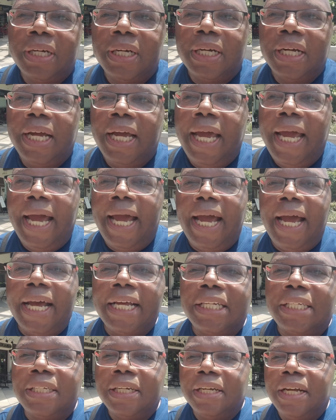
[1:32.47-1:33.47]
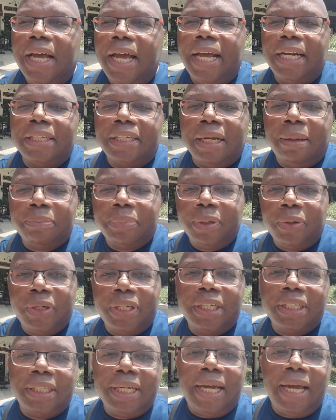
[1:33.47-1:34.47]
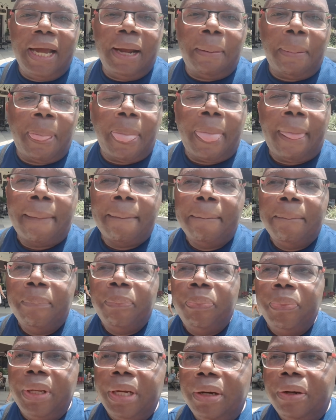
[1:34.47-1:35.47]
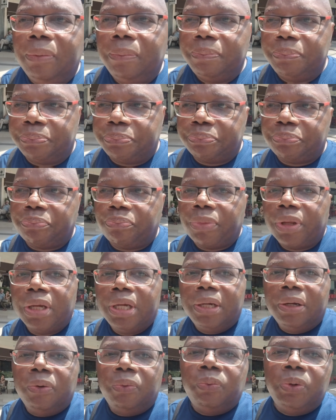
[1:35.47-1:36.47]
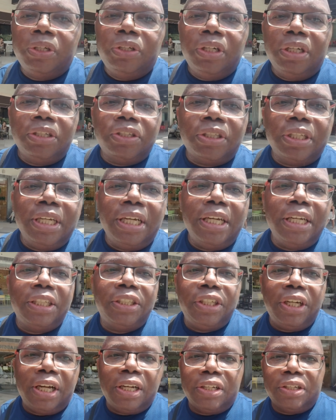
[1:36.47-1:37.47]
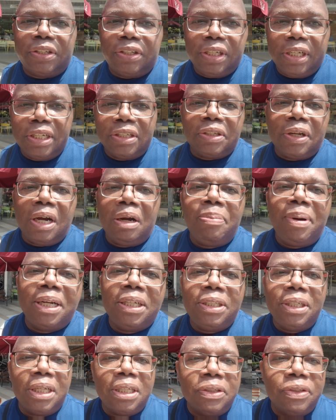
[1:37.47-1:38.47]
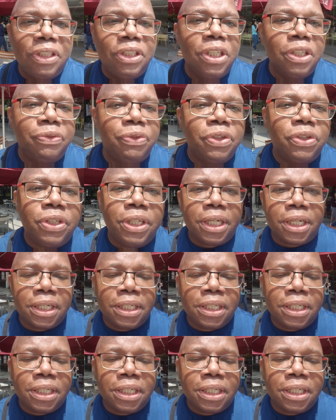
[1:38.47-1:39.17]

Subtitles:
has at some point in time. Now, when you understand jealousy, let's talk about jealousy just for a second.